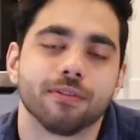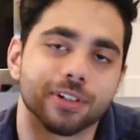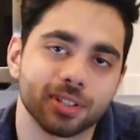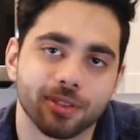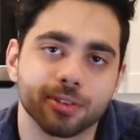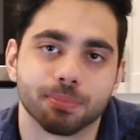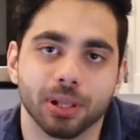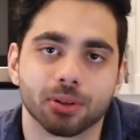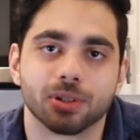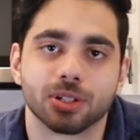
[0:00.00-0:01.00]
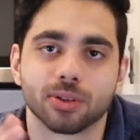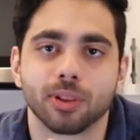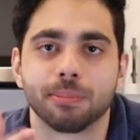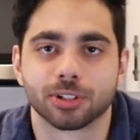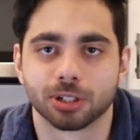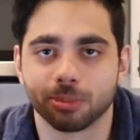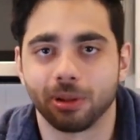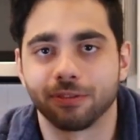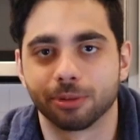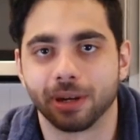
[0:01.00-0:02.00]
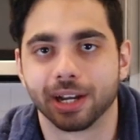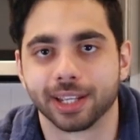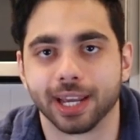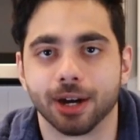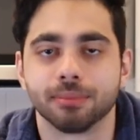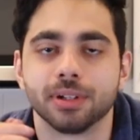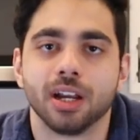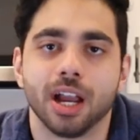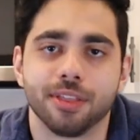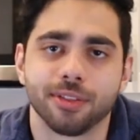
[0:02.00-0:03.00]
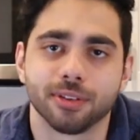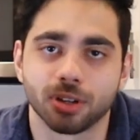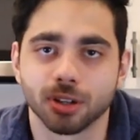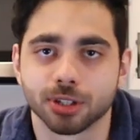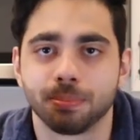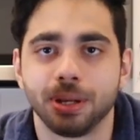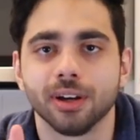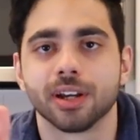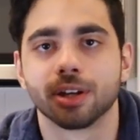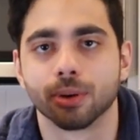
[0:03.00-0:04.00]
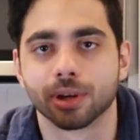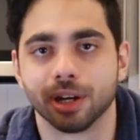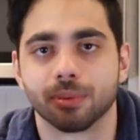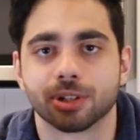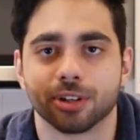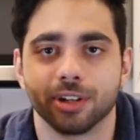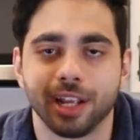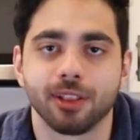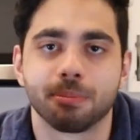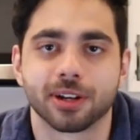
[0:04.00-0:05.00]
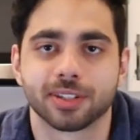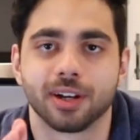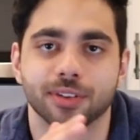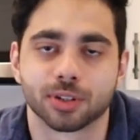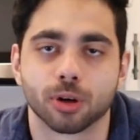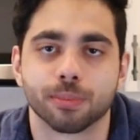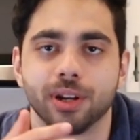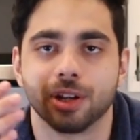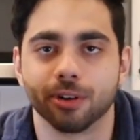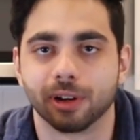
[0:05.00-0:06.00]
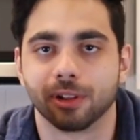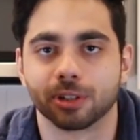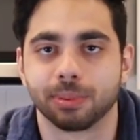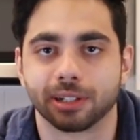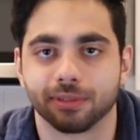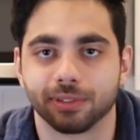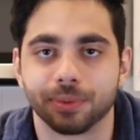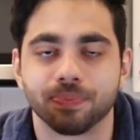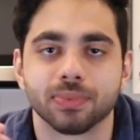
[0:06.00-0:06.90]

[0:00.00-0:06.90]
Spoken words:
Firstly, there's milk, which is only purchasable after buying a cow, and then there's also peanut and coconut, which are innately present on the scorpion and gorilla respectively.